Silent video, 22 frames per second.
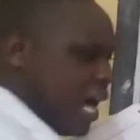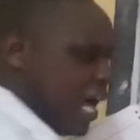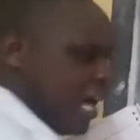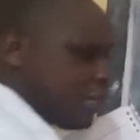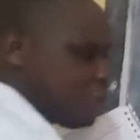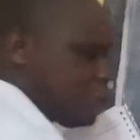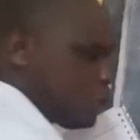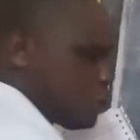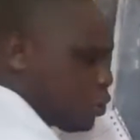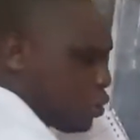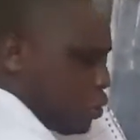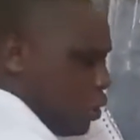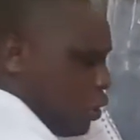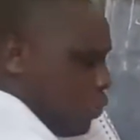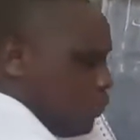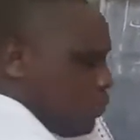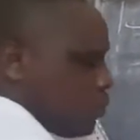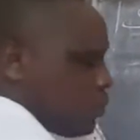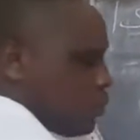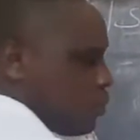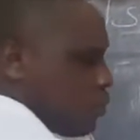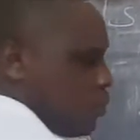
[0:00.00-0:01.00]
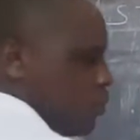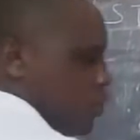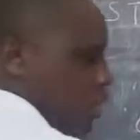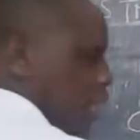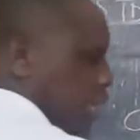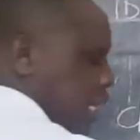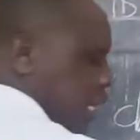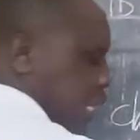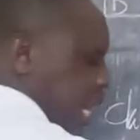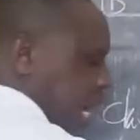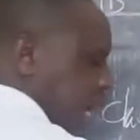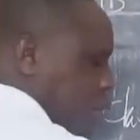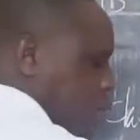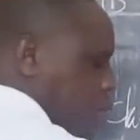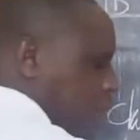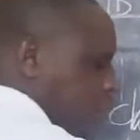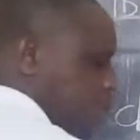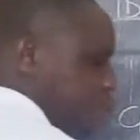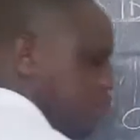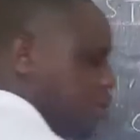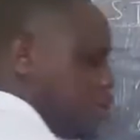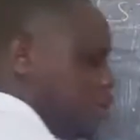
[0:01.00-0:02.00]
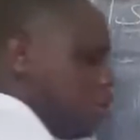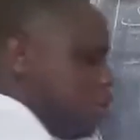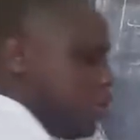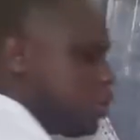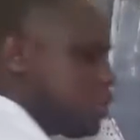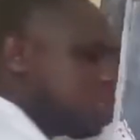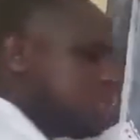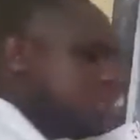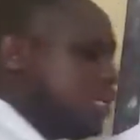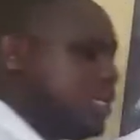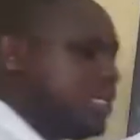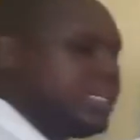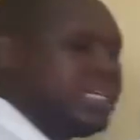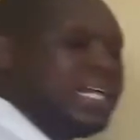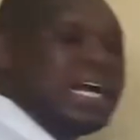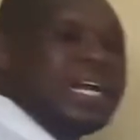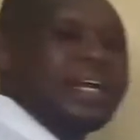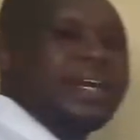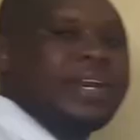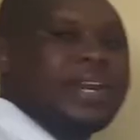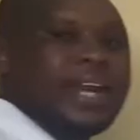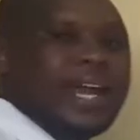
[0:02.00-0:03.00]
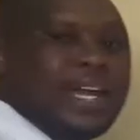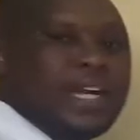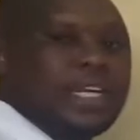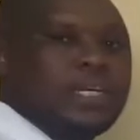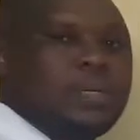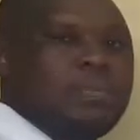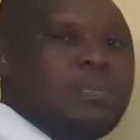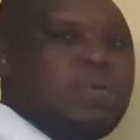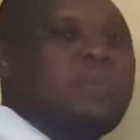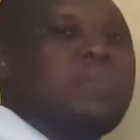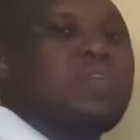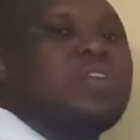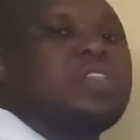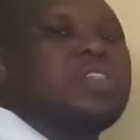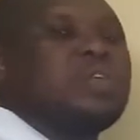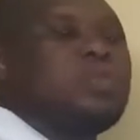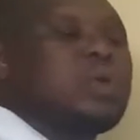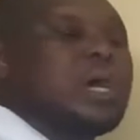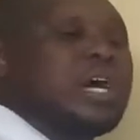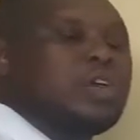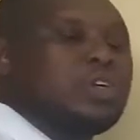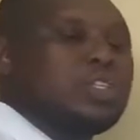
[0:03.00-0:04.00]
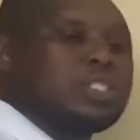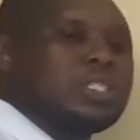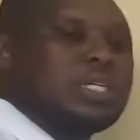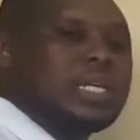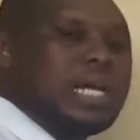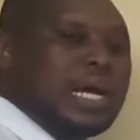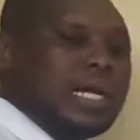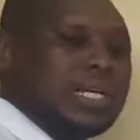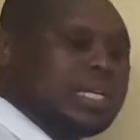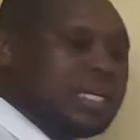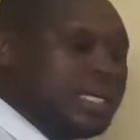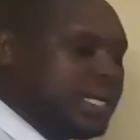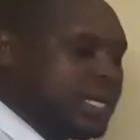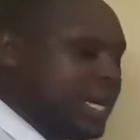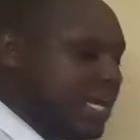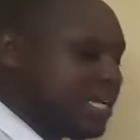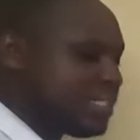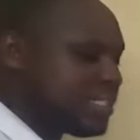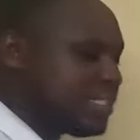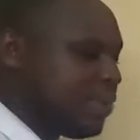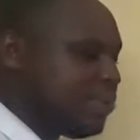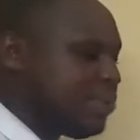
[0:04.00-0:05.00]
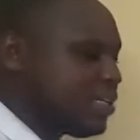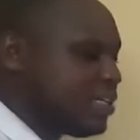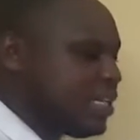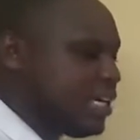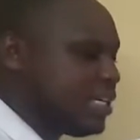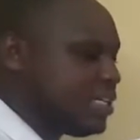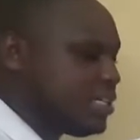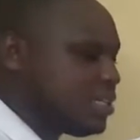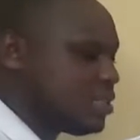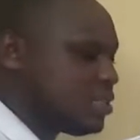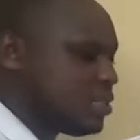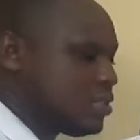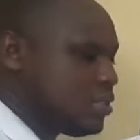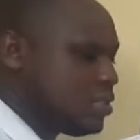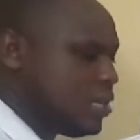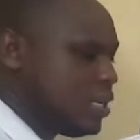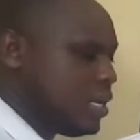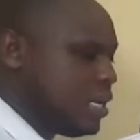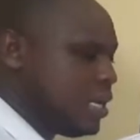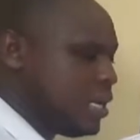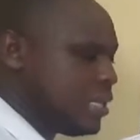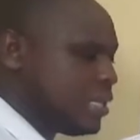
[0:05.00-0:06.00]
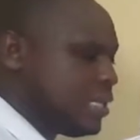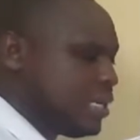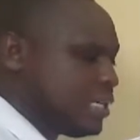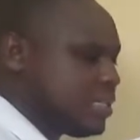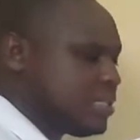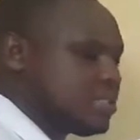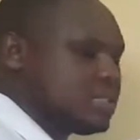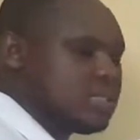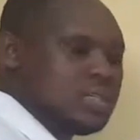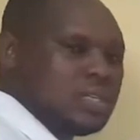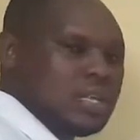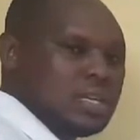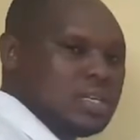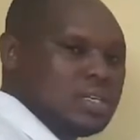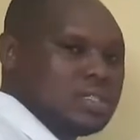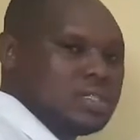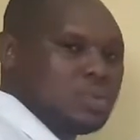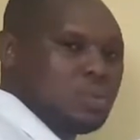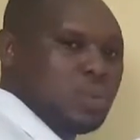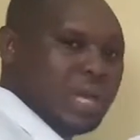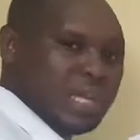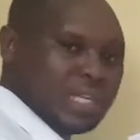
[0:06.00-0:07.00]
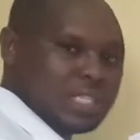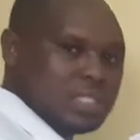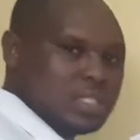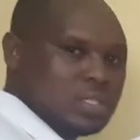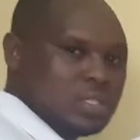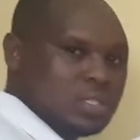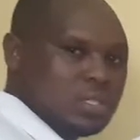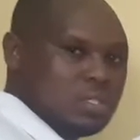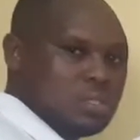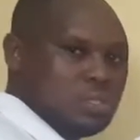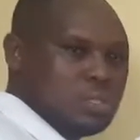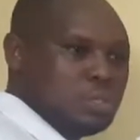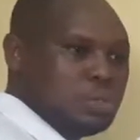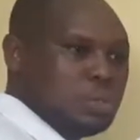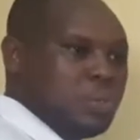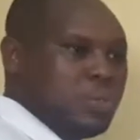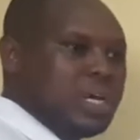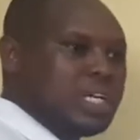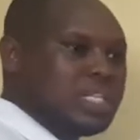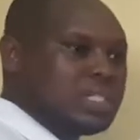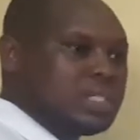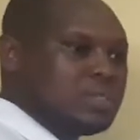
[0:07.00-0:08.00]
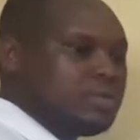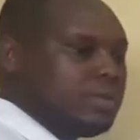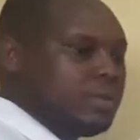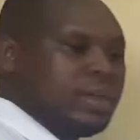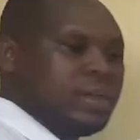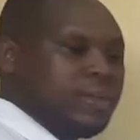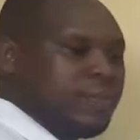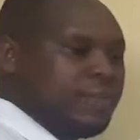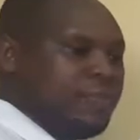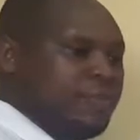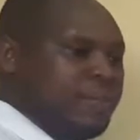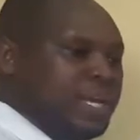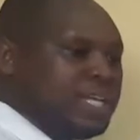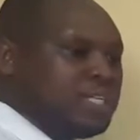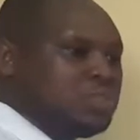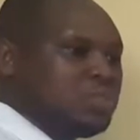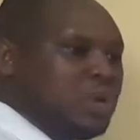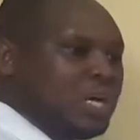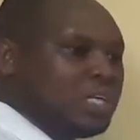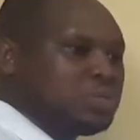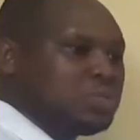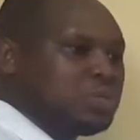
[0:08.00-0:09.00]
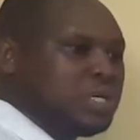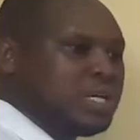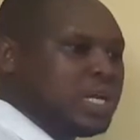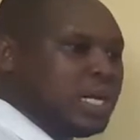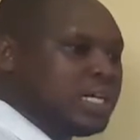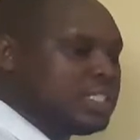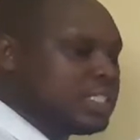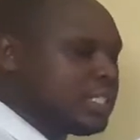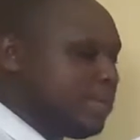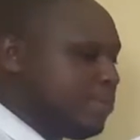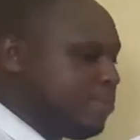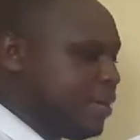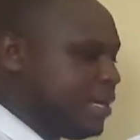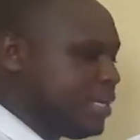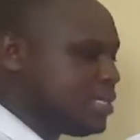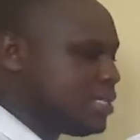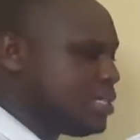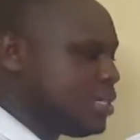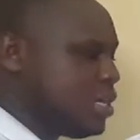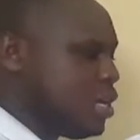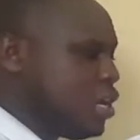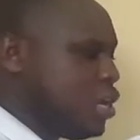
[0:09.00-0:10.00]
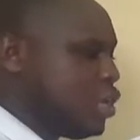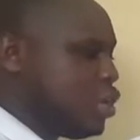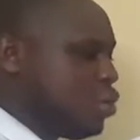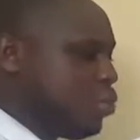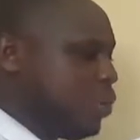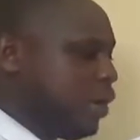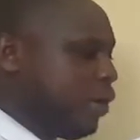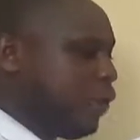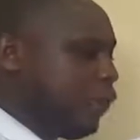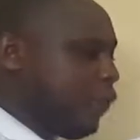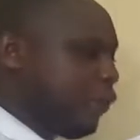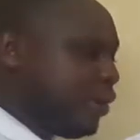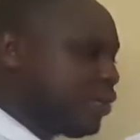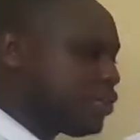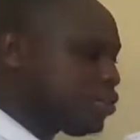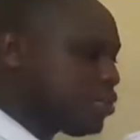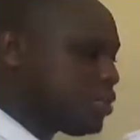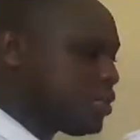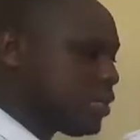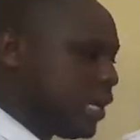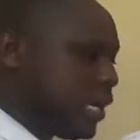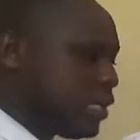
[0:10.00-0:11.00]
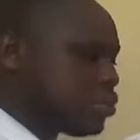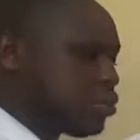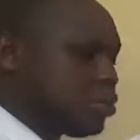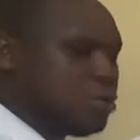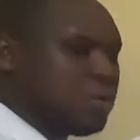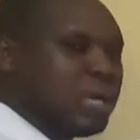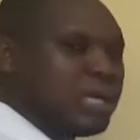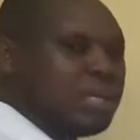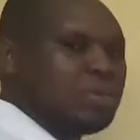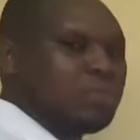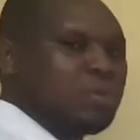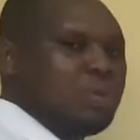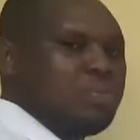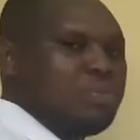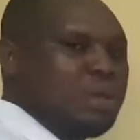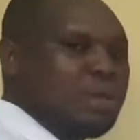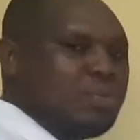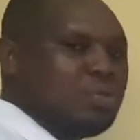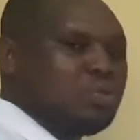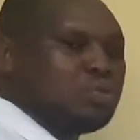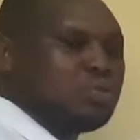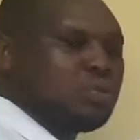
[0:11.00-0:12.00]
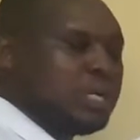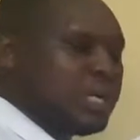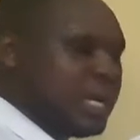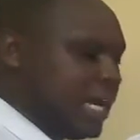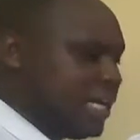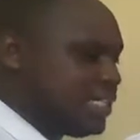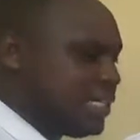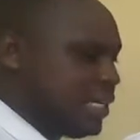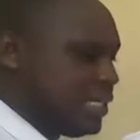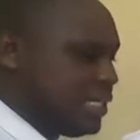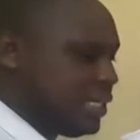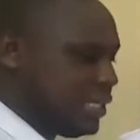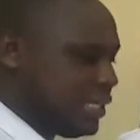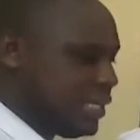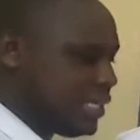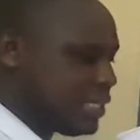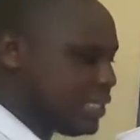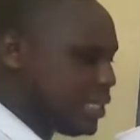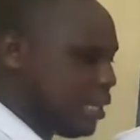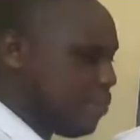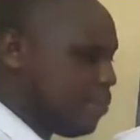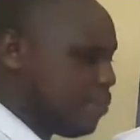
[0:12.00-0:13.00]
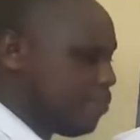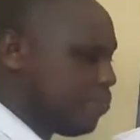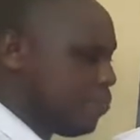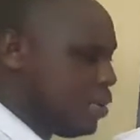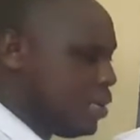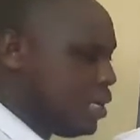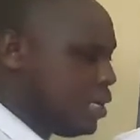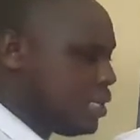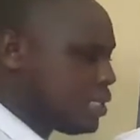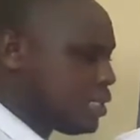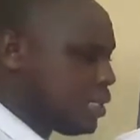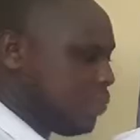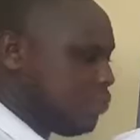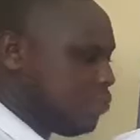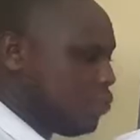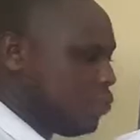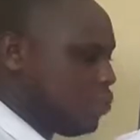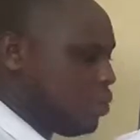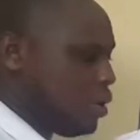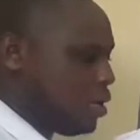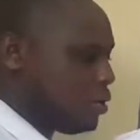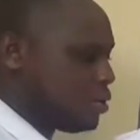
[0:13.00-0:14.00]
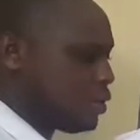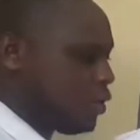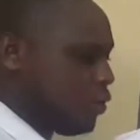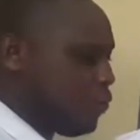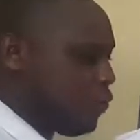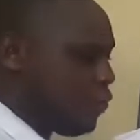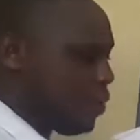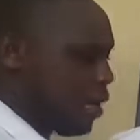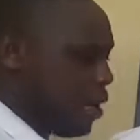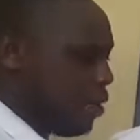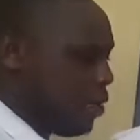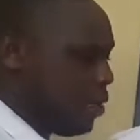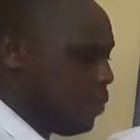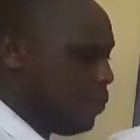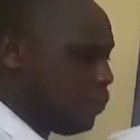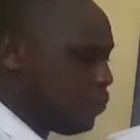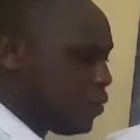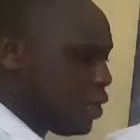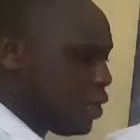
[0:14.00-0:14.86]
And also, they lack water because they are dried. Before you cannot grind something that is wet. You wait, if maize, you want to grind some maize, you wait for it to dry so you can be able to grind and get some flour.